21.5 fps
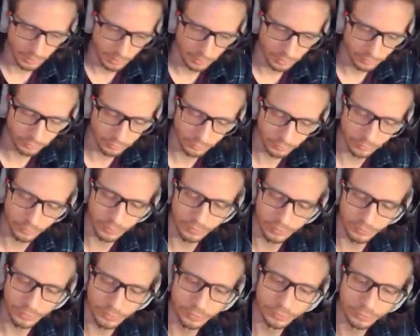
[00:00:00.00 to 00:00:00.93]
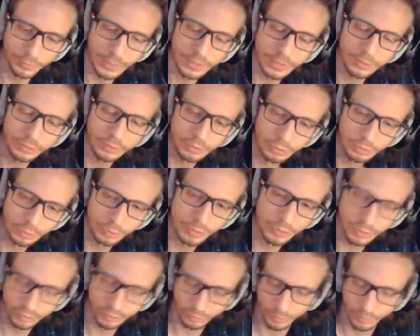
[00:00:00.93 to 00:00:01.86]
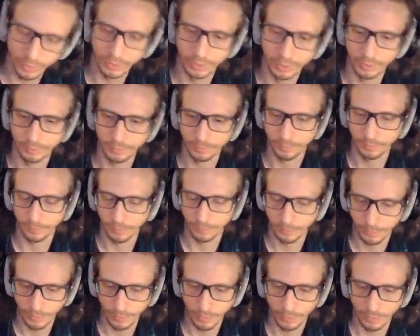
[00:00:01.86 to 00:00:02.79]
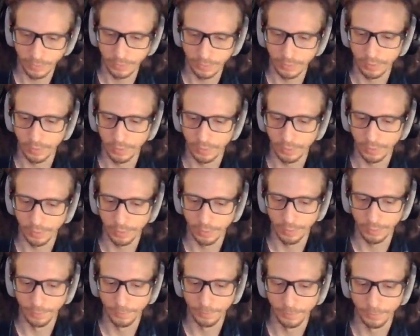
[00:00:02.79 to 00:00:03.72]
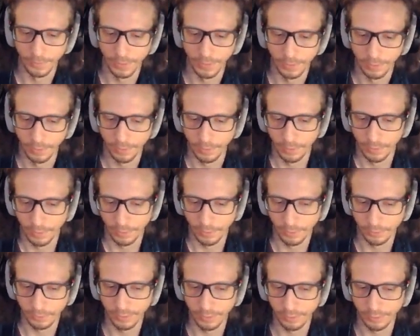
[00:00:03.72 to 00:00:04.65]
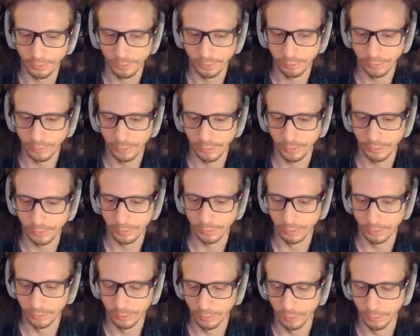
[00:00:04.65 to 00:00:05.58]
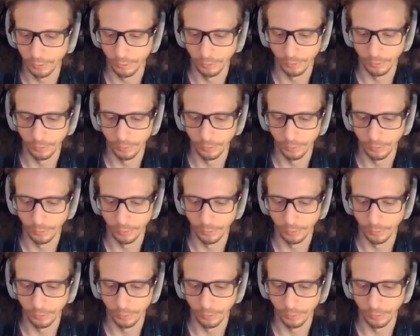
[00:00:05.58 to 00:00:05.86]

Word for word: So if you spend too much money, um, essentially, you know,